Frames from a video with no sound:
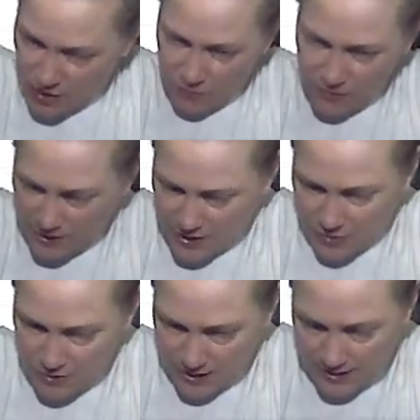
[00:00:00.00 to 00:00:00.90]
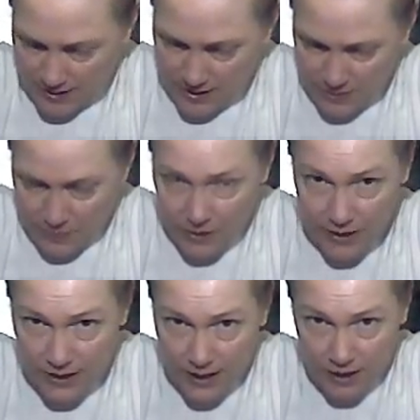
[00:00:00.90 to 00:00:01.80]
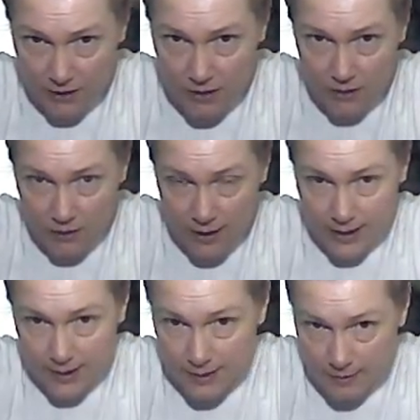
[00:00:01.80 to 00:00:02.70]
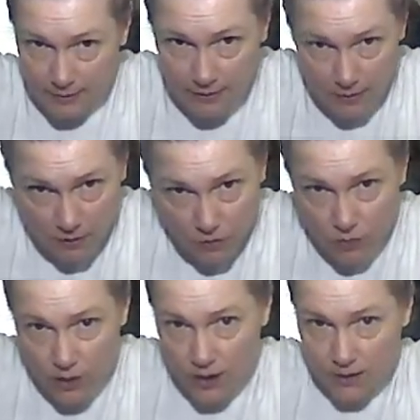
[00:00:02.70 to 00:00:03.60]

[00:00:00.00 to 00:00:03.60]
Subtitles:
don't pull it so tight that it's pulling the hair on your head. you know,